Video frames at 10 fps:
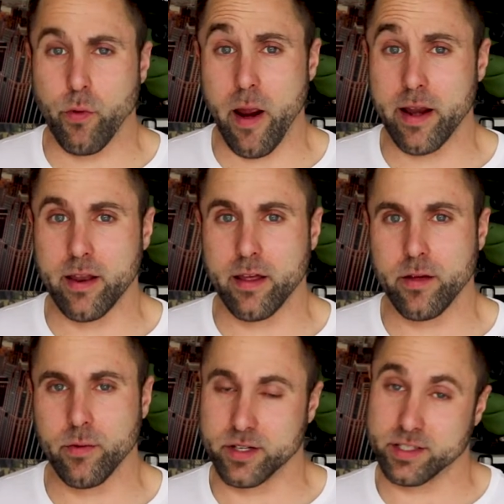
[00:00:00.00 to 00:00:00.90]
Bread,
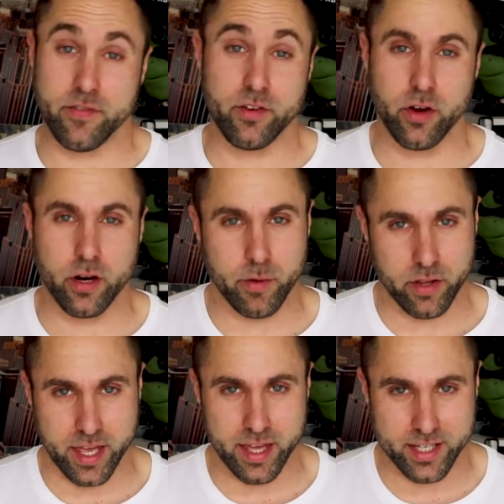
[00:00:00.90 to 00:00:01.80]
which is definitely not going to be on
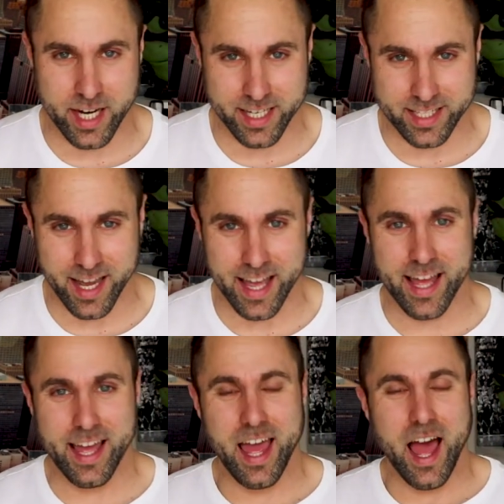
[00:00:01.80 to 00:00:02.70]
the ketogenic diet.
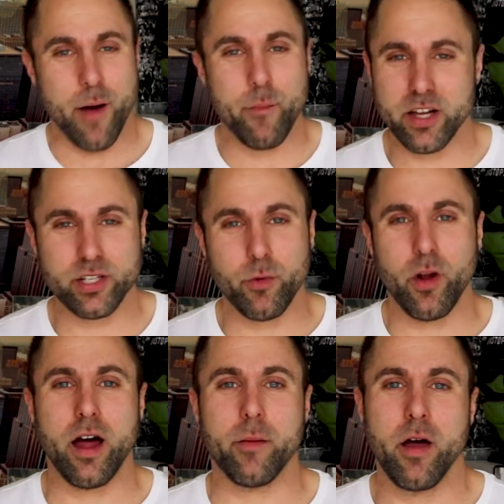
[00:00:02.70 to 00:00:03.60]
I mash them
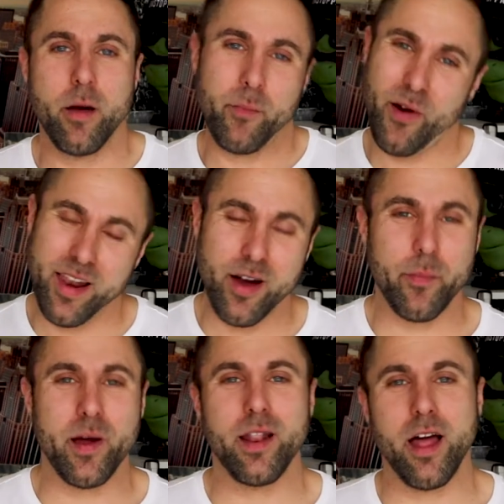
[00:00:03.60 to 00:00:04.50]
all up, put a little
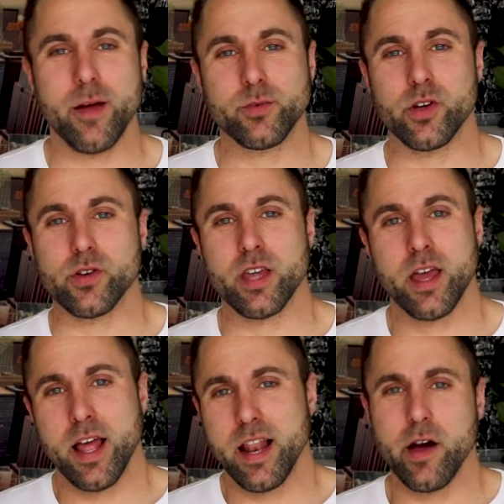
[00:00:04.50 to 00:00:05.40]
bit of lime juice,
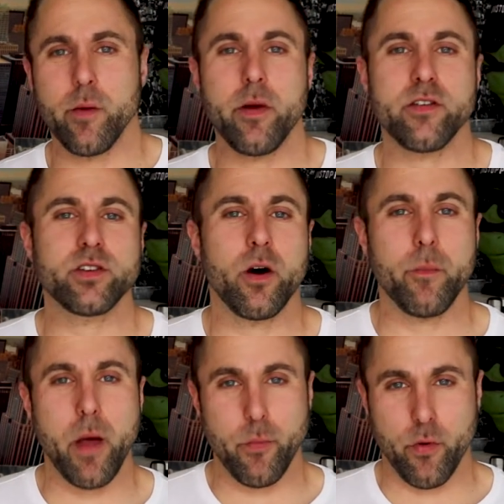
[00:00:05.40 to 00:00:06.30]
a little bit of salt
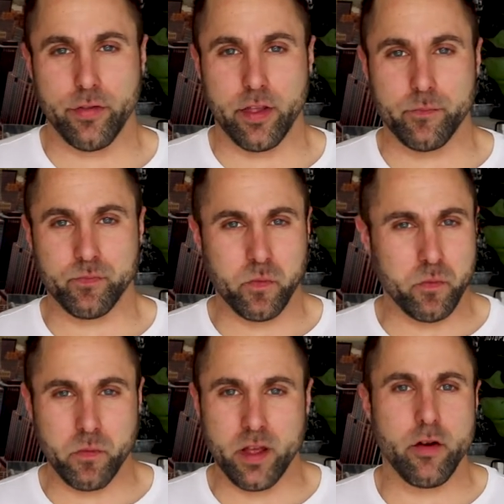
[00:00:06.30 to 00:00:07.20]
and pepper on them.
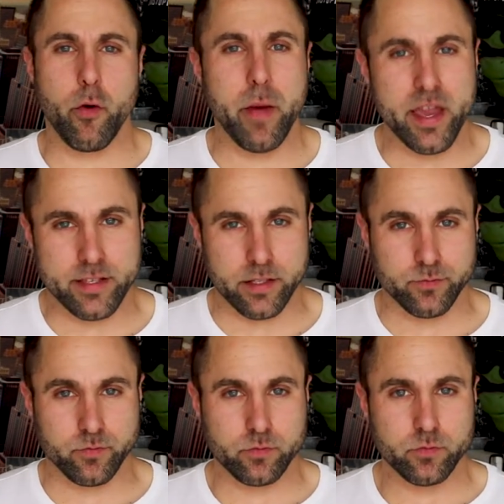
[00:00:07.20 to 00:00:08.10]
Mm, they're amazing.